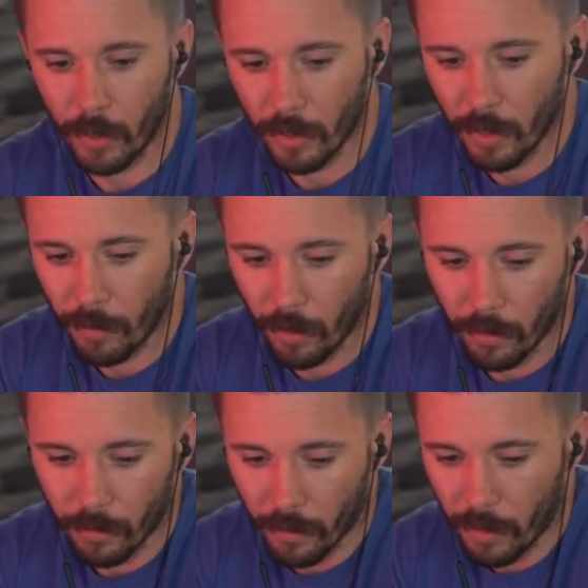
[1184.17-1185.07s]
Pulling up
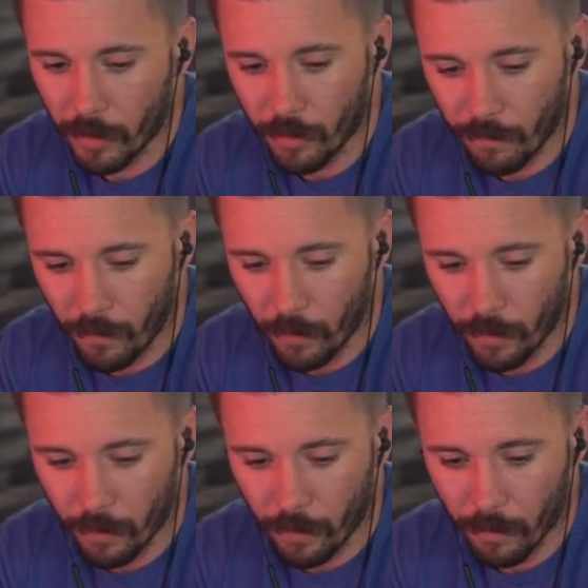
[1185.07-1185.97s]
her imagery for
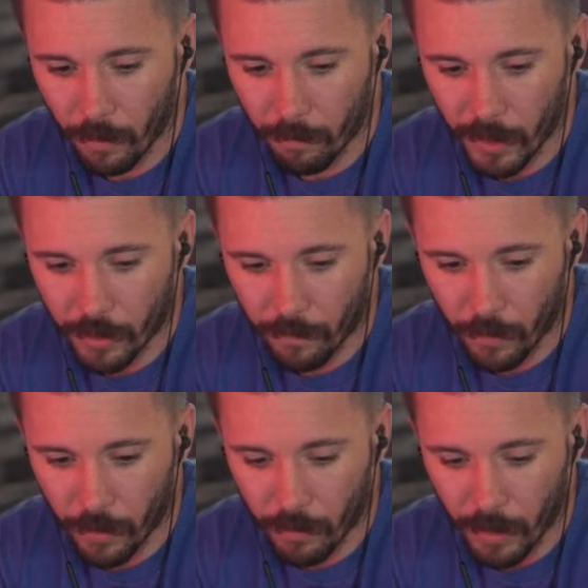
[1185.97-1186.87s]
you, or her picture
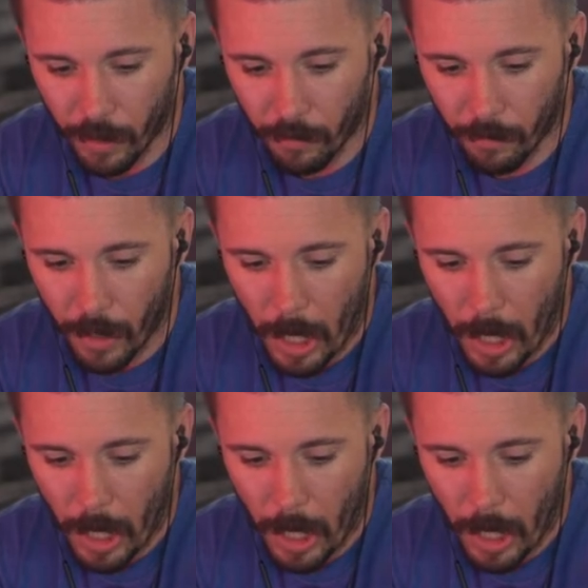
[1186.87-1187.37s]
for you right now.